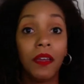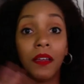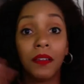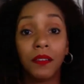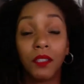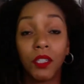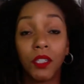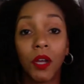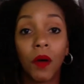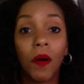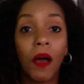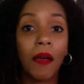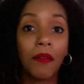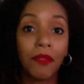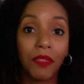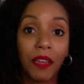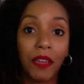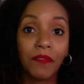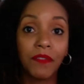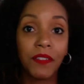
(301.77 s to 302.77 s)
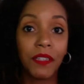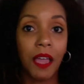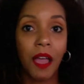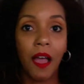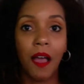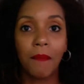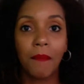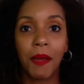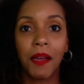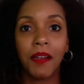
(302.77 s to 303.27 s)
I thankfully I have
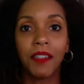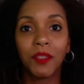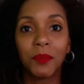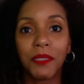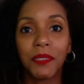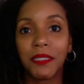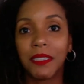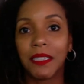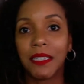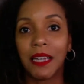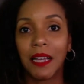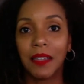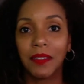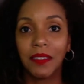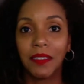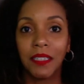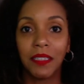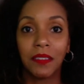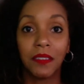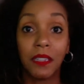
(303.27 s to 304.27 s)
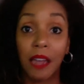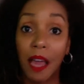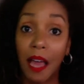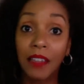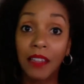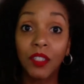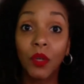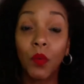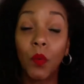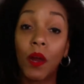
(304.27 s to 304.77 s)
my husband sitting downstairs, and I had to
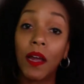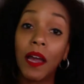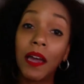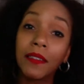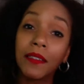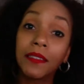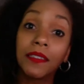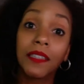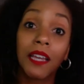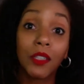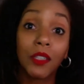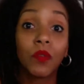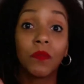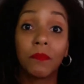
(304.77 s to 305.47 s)
work out a schedule with my